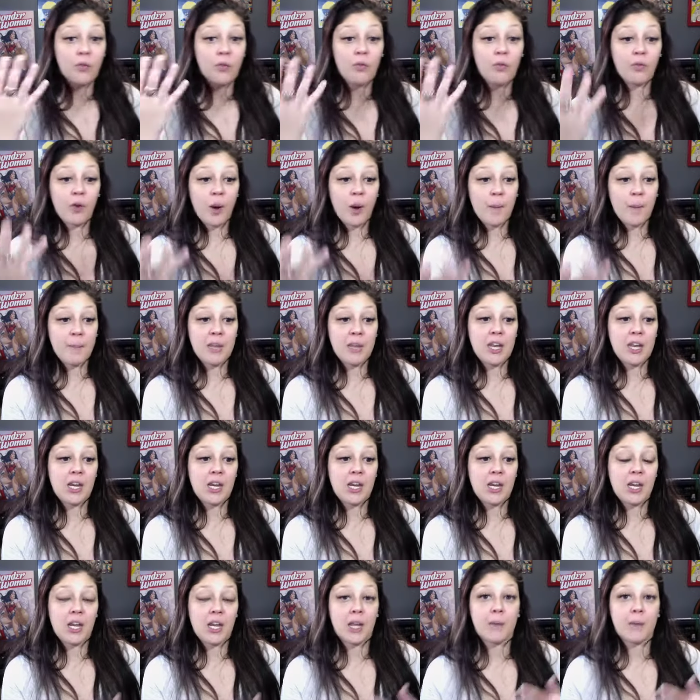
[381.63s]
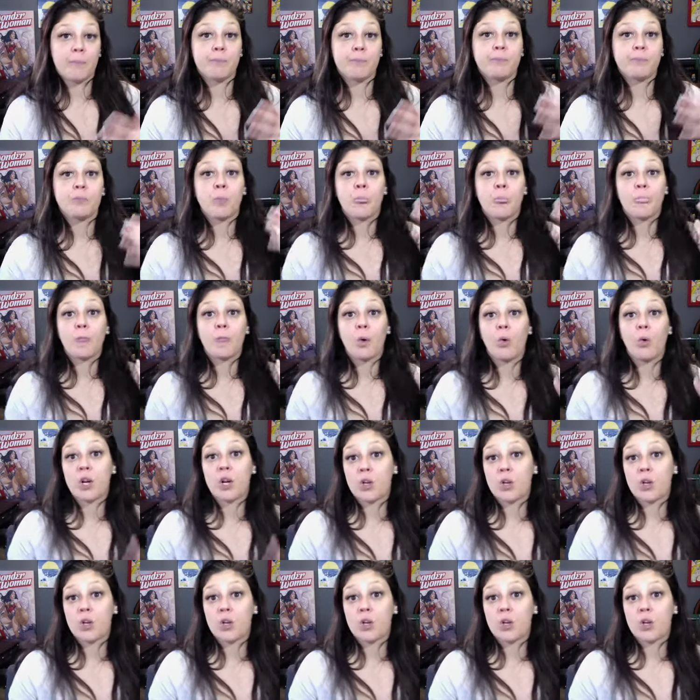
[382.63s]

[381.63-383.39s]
from eating or